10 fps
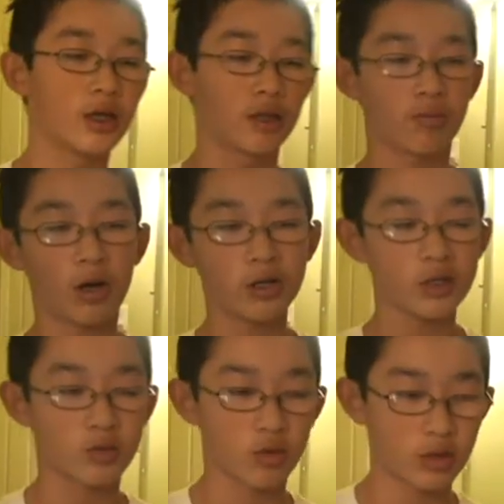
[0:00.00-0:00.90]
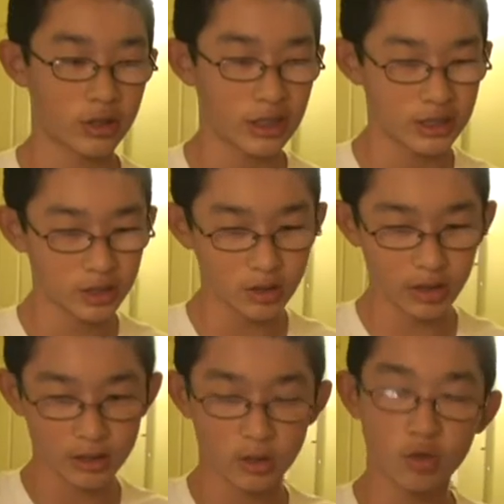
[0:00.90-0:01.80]
their products were just
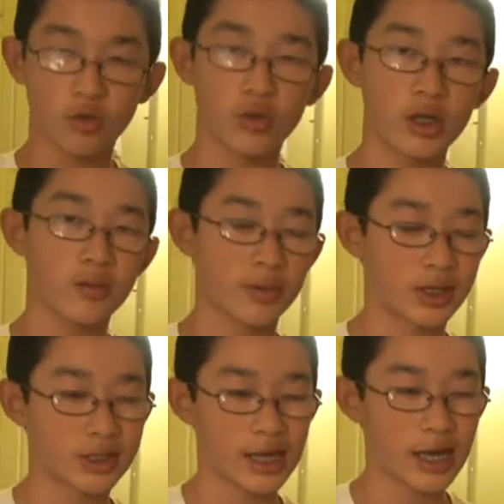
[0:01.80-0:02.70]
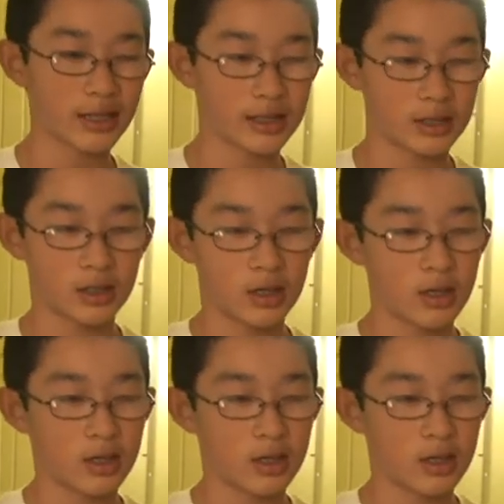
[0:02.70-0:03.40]
like so unique because they had this